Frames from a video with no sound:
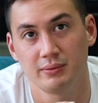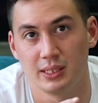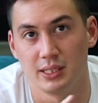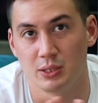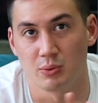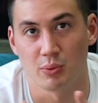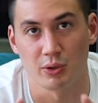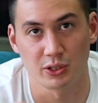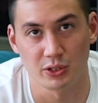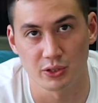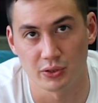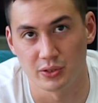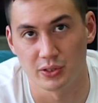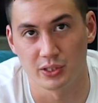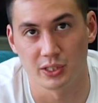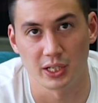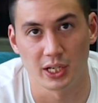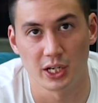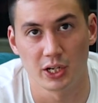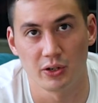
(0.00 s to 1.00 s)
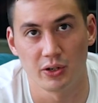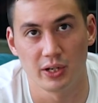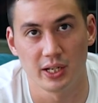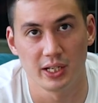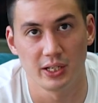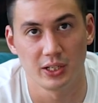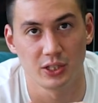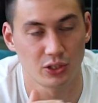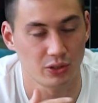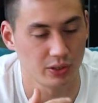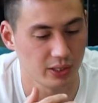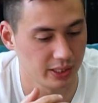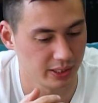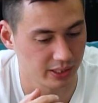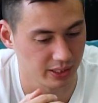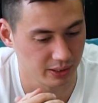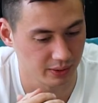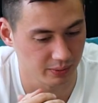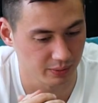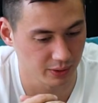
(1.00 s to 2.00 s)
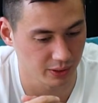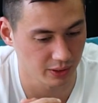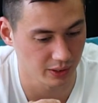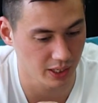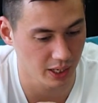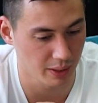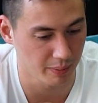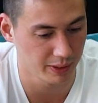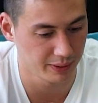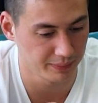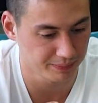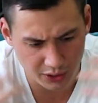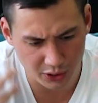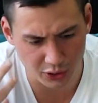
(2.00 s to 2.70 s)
This is where certain security industries could come in.